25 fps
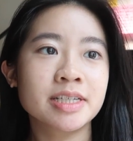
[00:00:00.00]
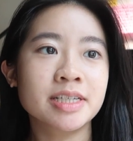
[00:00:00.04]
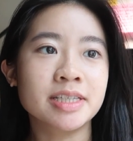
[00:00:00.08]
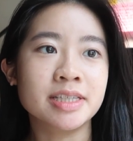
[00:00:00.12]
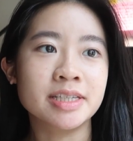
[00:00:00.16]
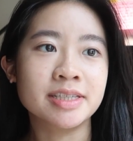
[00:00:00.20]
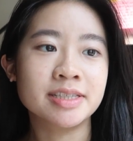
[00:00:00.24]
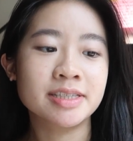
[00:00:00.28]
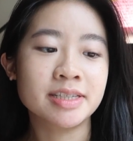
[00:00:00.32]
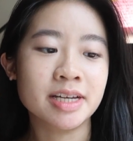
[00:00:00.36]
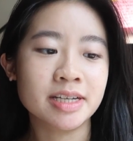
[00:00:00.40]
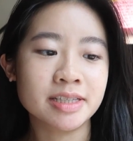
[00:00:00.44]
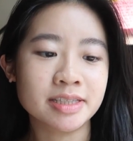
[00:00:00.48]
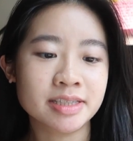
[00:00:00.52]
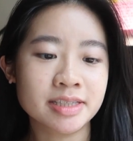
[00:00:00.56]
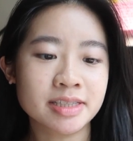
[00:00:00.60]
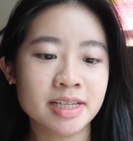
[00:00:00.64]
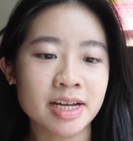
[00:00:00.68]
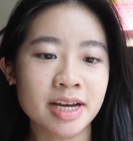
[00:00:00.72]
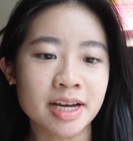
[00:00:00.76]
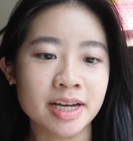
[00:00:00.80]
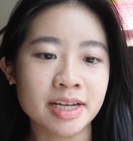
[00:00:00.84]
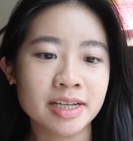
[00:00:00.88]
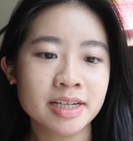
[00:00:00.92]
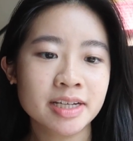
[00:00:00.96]
in the sense
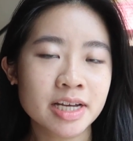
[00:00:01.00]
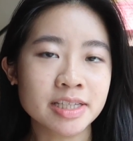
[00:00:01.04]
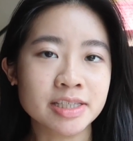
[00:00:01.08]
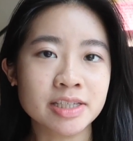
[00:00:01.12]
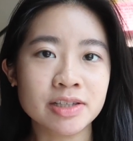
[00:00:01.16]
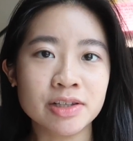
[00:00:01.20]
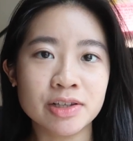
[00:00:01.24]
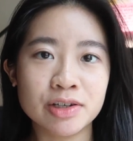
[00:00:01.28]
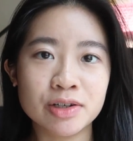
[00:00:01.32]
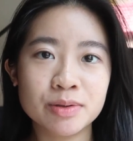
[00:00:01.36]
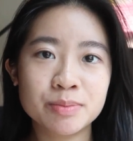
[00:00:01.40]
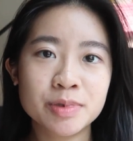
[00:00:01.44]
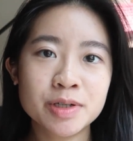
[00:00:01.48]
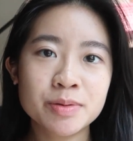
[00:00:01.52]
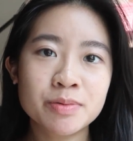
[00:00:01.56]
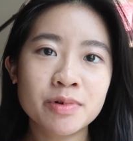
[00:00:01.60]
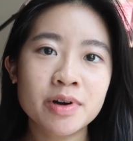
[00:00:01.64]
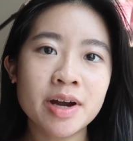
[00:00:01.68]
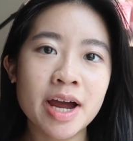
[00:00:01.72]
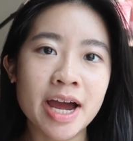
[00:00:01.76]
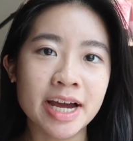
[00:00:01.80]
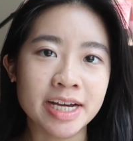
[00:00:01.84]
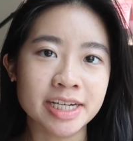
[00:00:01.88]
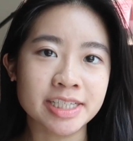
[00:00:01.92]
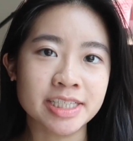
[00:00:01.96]
that it's a little bit more
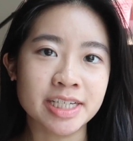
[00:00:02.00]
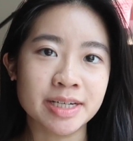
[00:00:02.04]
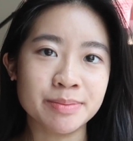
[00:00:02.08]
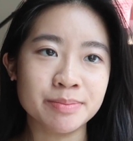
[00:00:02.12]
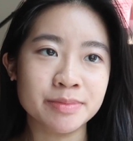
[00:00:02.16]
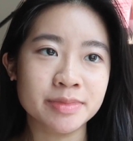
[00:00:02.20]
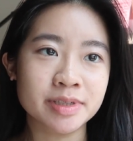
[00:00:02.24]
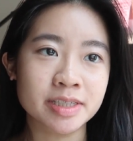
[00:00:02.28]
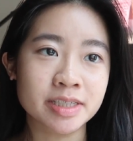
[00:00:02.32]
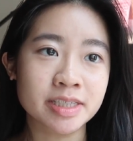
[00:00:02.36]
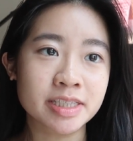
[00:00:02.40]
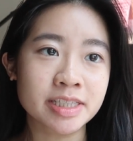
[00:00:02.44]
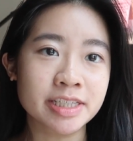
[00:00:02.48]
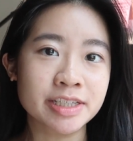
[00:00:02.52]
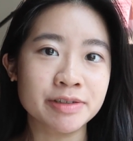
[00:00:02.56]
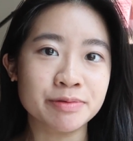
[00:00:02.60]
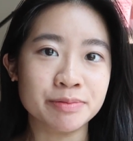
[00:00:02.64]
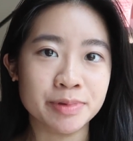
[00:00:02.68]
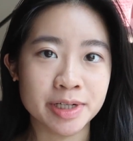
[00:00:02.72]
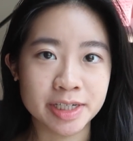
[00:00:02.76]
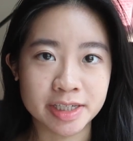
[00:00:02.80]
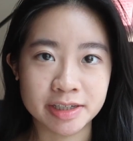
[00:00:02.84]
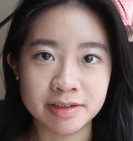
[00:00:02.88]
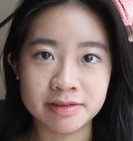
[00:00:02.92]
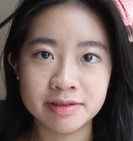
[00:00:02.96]
academically
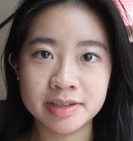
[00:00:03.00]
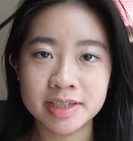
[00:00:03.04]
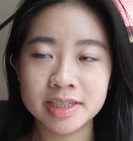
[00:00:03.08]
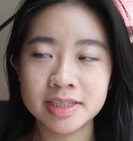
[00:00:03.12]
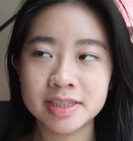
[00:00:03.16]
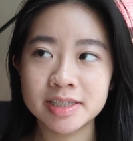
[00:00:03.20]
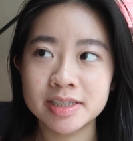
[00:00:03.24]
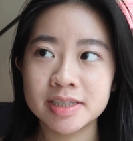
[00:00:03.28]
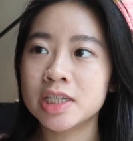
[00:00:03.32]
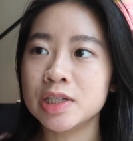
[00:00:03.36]
rigorous.